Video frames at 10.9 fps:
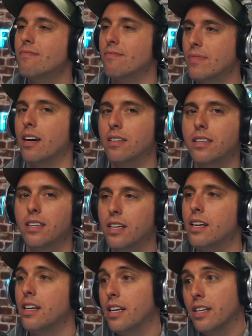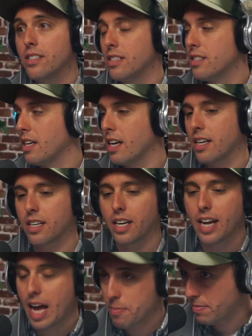Yeah. It's not
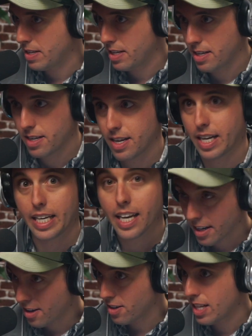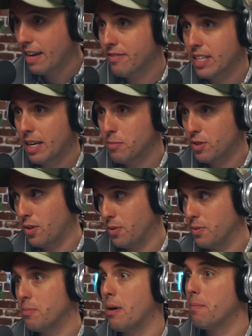going to happen again in our lifetime.
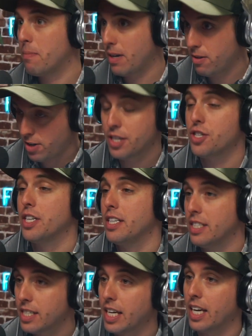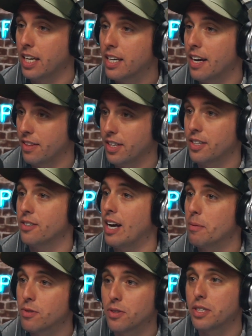So preparation is key. I think you're
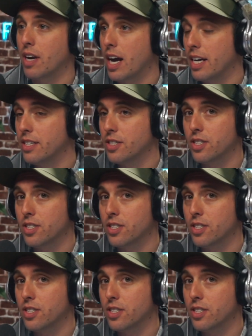absolutely right.